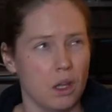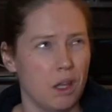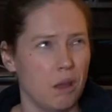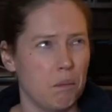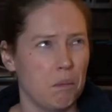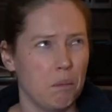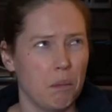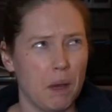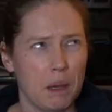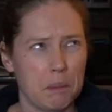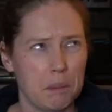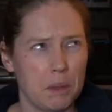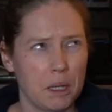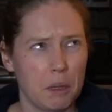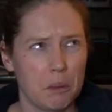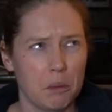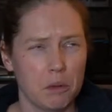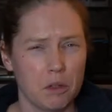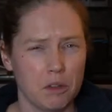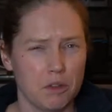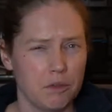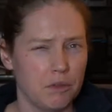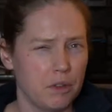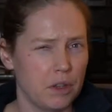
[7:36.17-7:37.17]
It might be
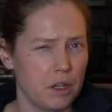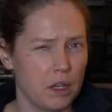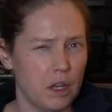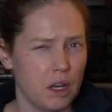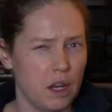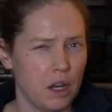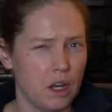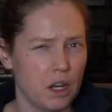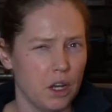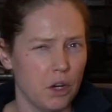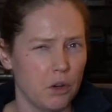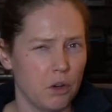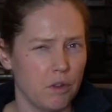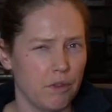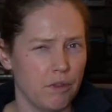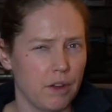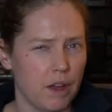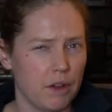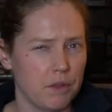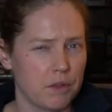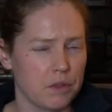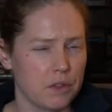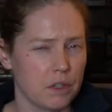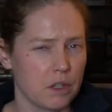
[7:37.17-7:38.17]
able to fit an 800
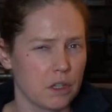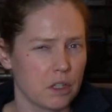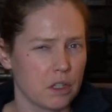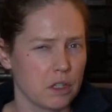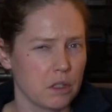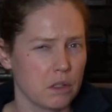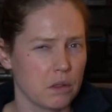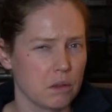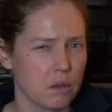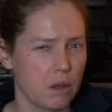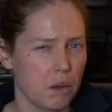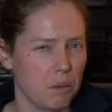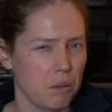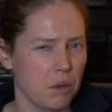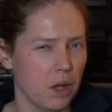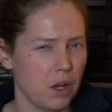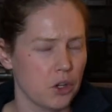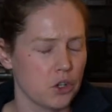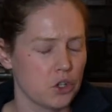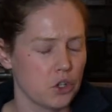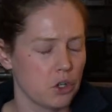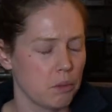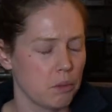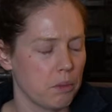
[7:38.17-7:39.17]
5.6, I'm
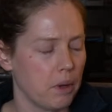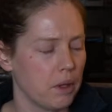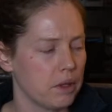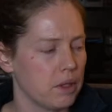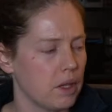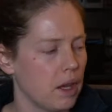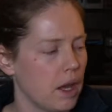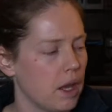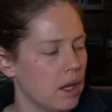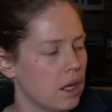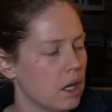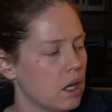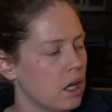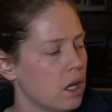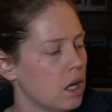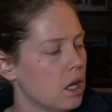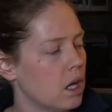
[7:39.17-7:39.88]
not sure about that.